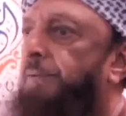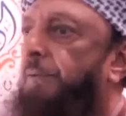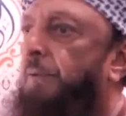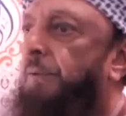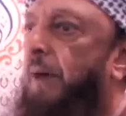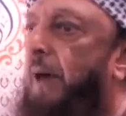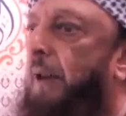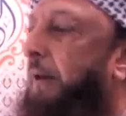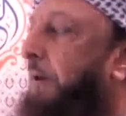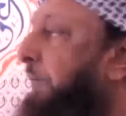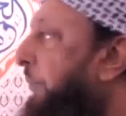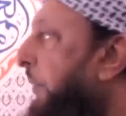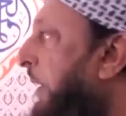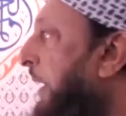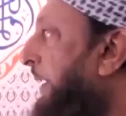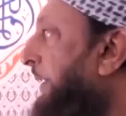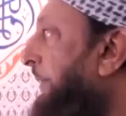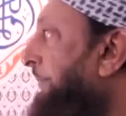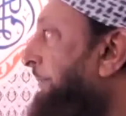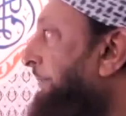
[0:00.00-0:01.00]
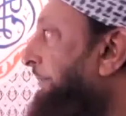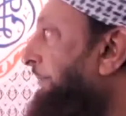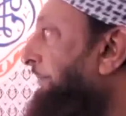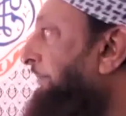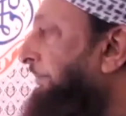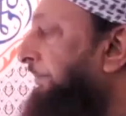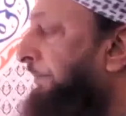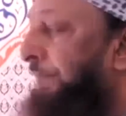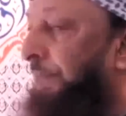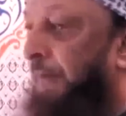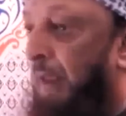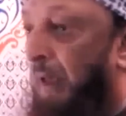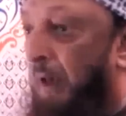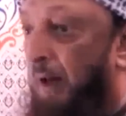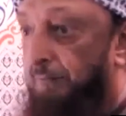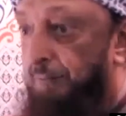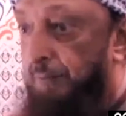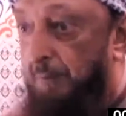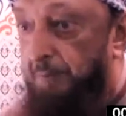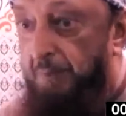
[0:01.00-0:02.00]
And so that is one
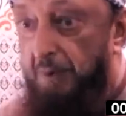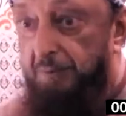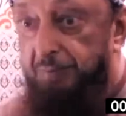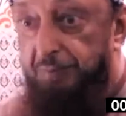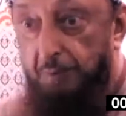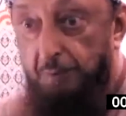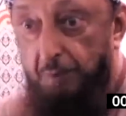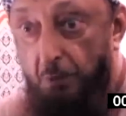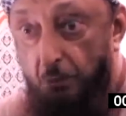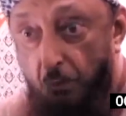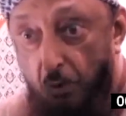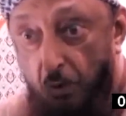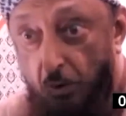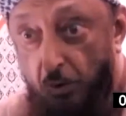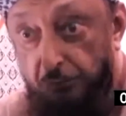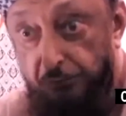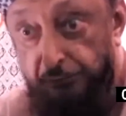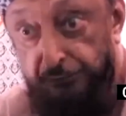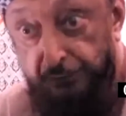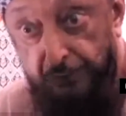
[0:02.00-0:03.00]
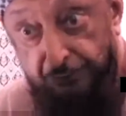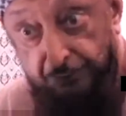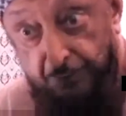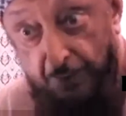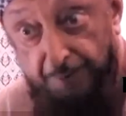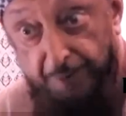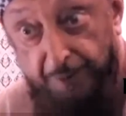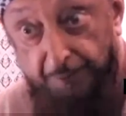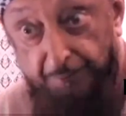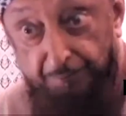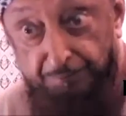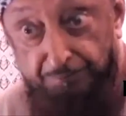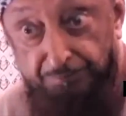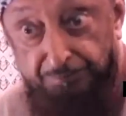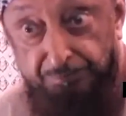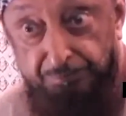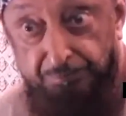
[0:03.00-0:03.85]
of the possible wars that's coming.